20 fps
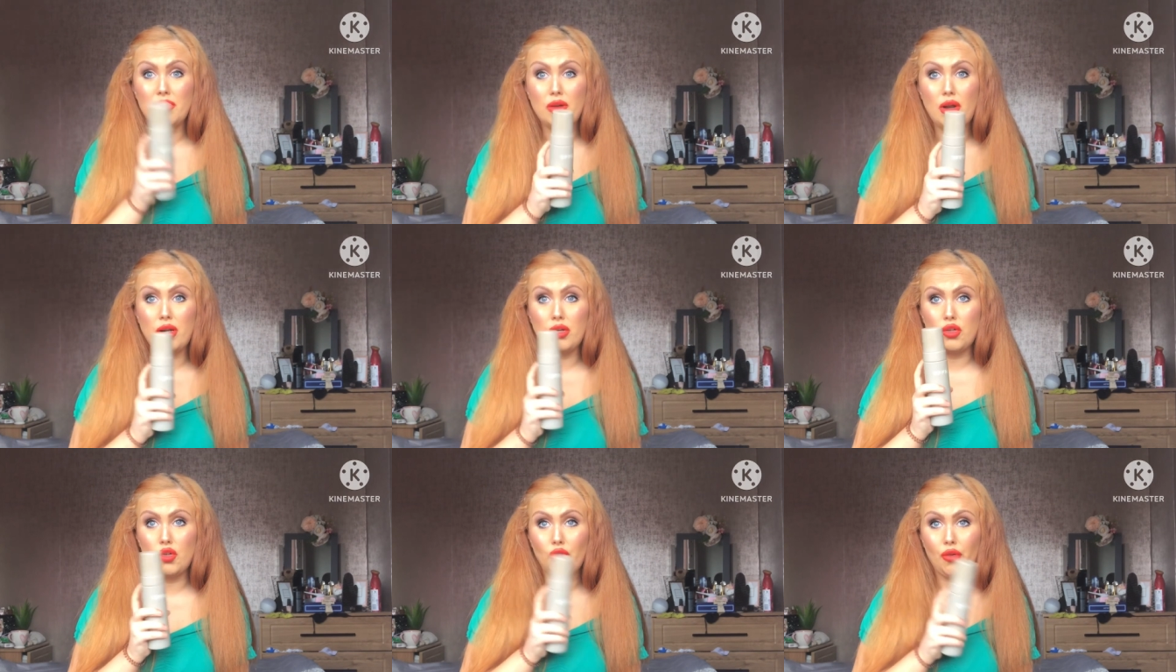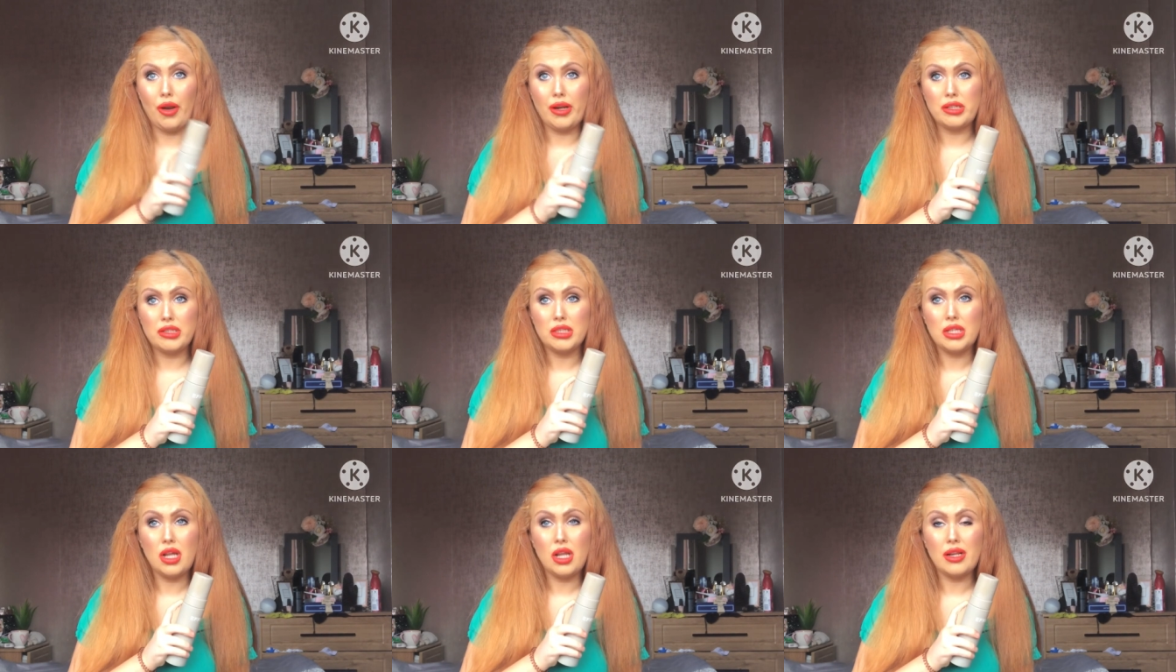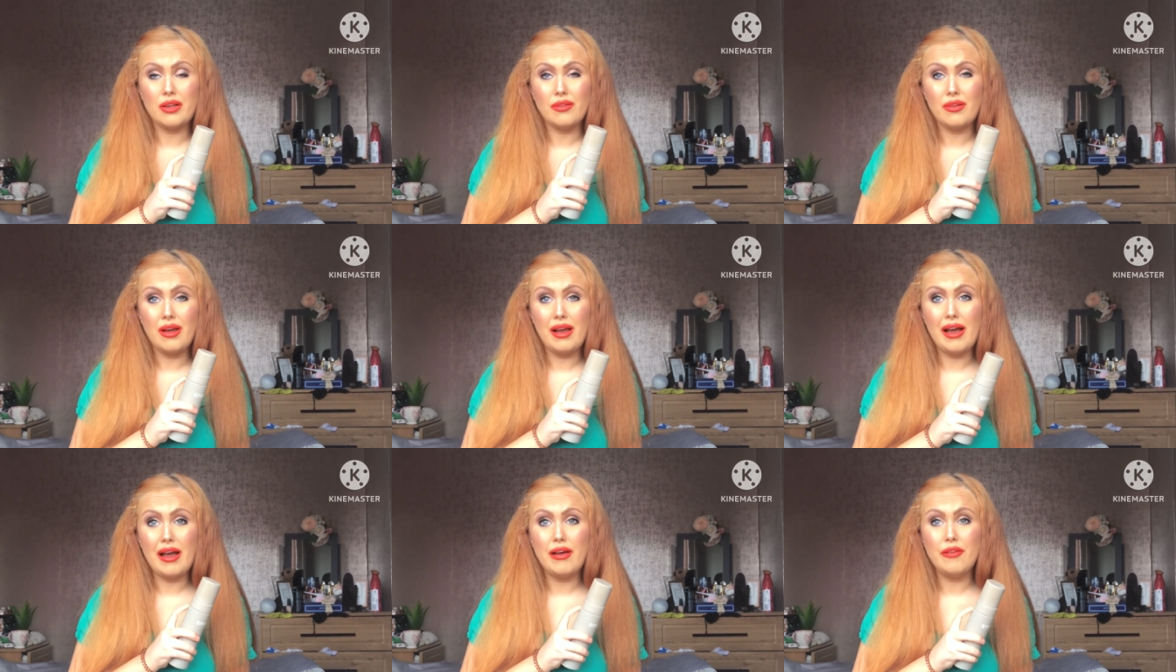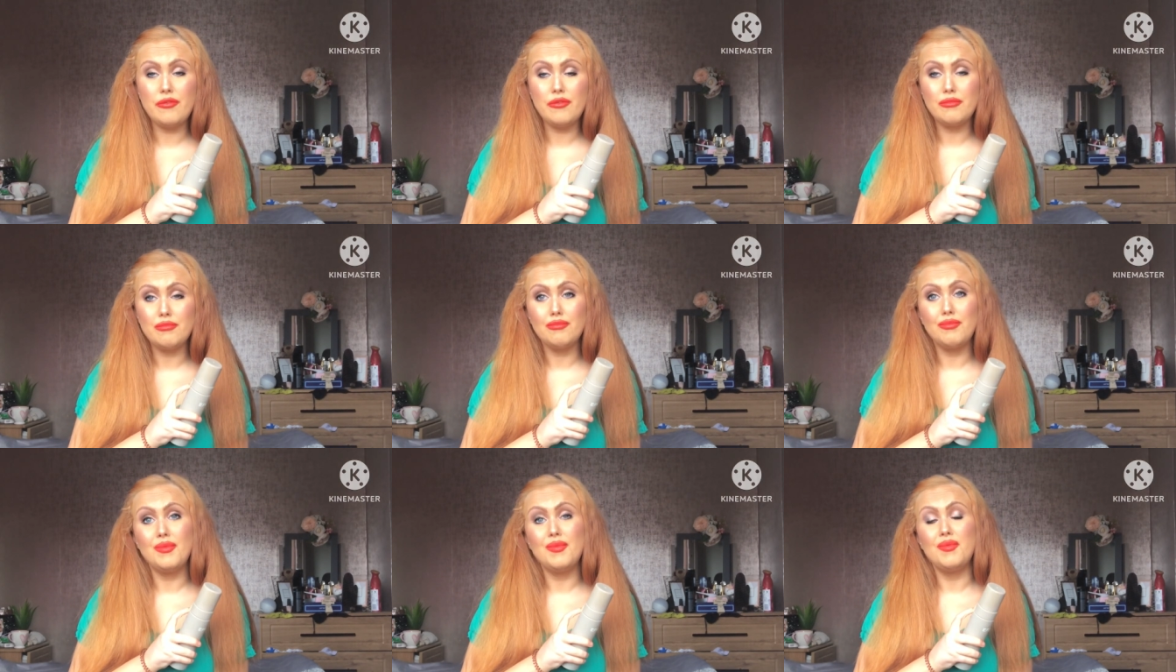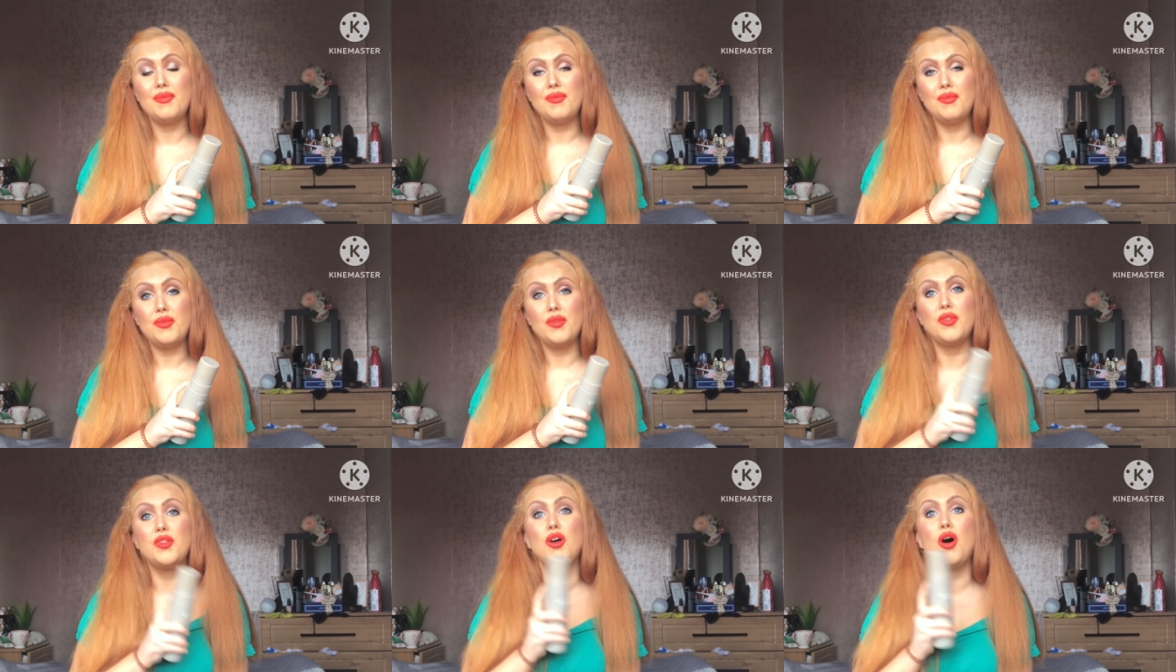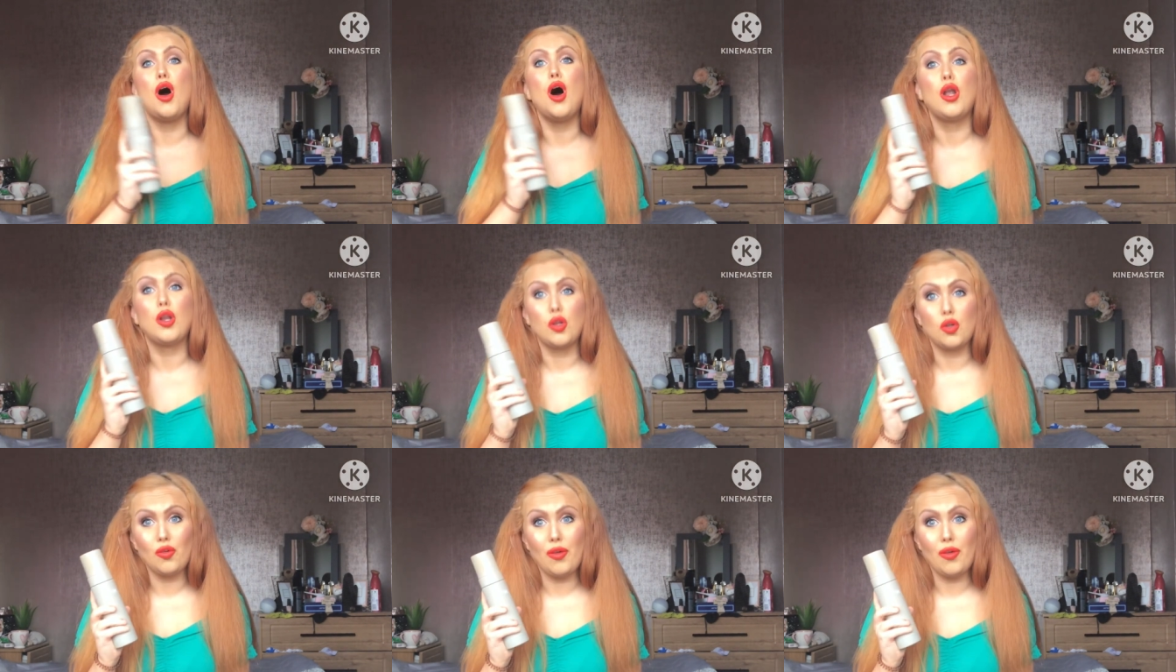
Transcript: other graduate tanner I have the other